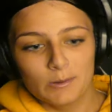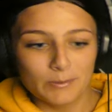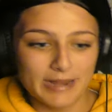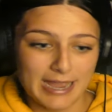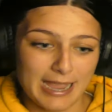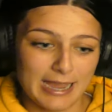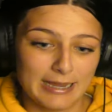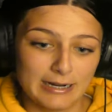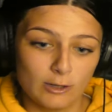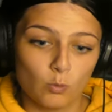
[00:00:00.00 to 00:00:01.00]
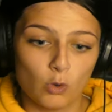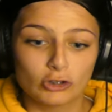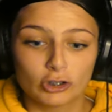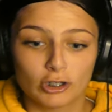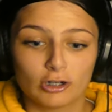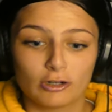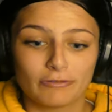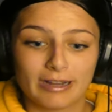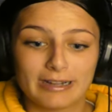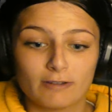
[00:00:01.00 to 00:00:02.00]
we had Walter
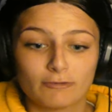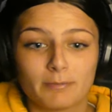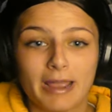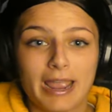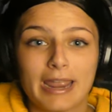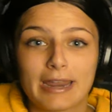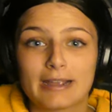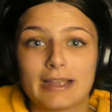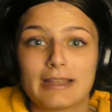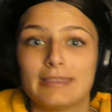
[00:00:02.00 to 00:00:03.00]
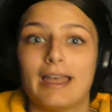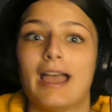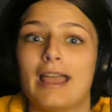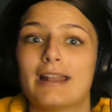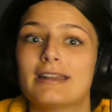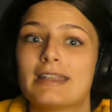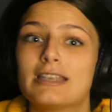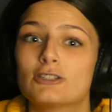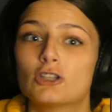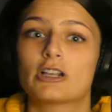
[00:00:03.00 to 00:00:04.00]
find out from Hank that
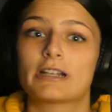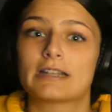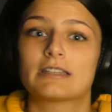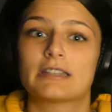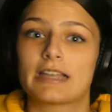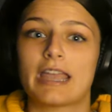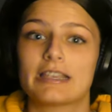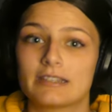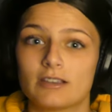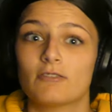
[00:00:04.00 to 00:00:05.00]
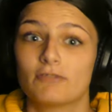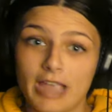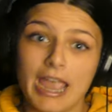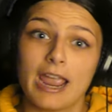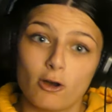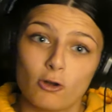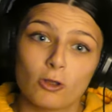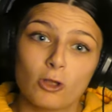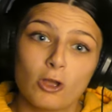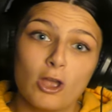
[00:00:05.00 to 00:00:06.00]
he's looking into the case of Gale.